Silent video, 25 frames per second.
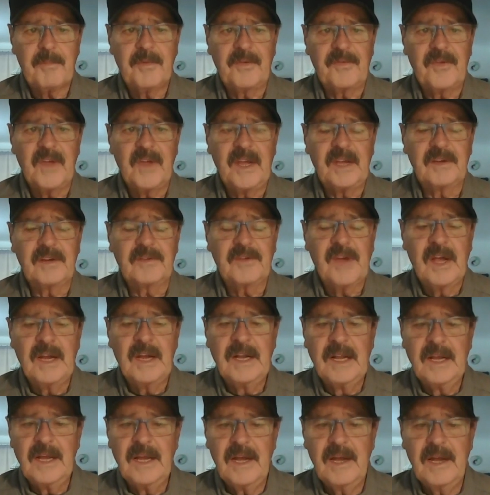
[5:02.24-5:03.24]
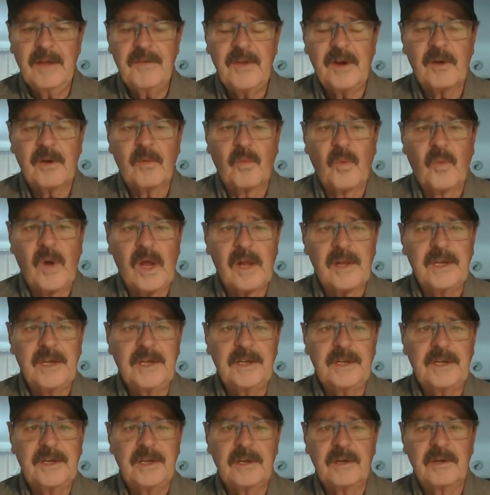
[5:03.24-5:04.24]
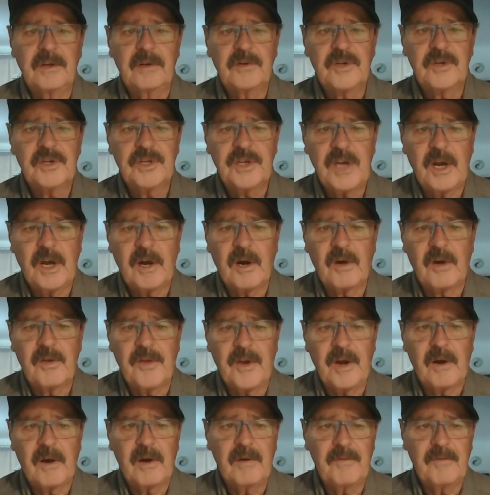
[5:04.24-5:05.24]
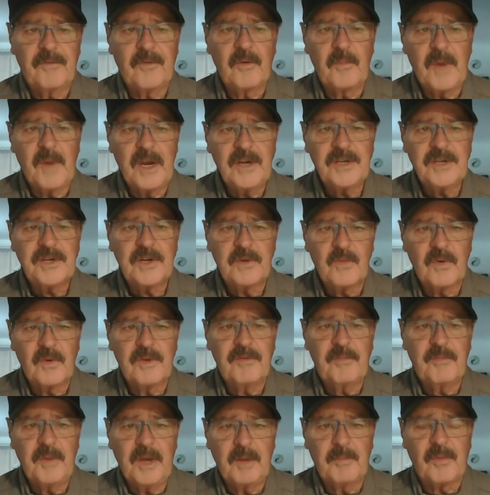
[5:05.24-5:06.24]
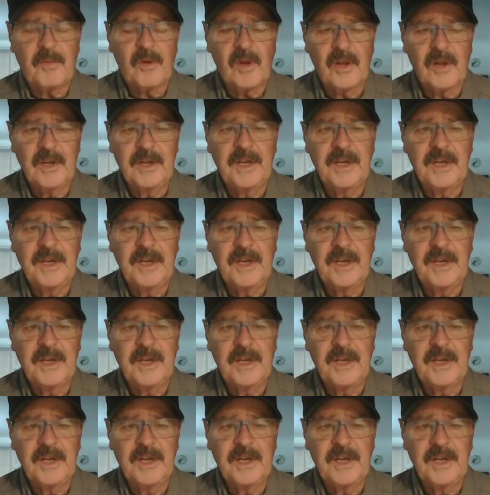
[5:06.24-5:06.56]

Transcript: of things, and they're willing to share their information with people.